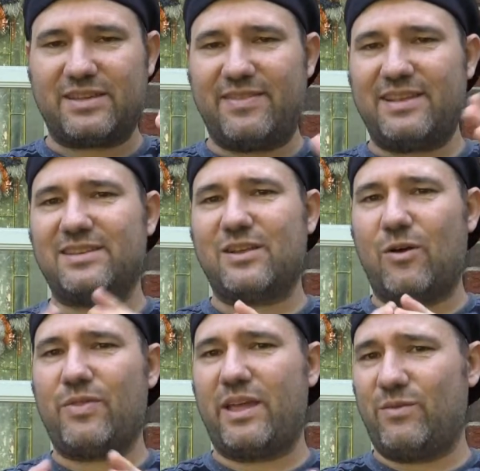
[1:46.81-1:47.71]
And this is the
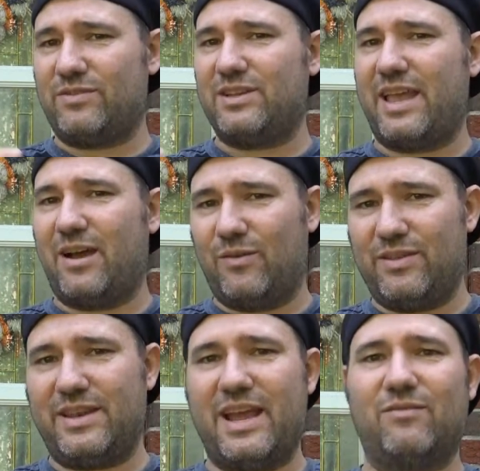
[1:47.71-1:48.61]
whole thing with To Hell with
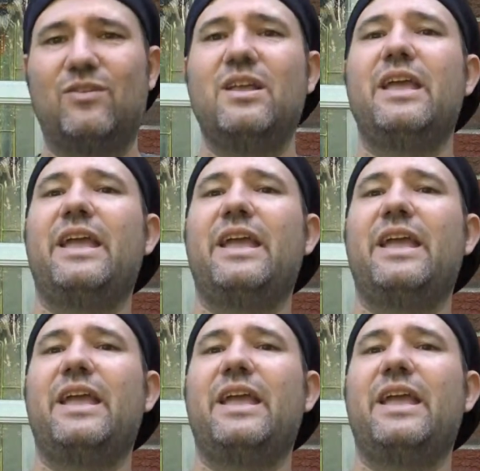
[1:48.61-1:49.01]
the Devil.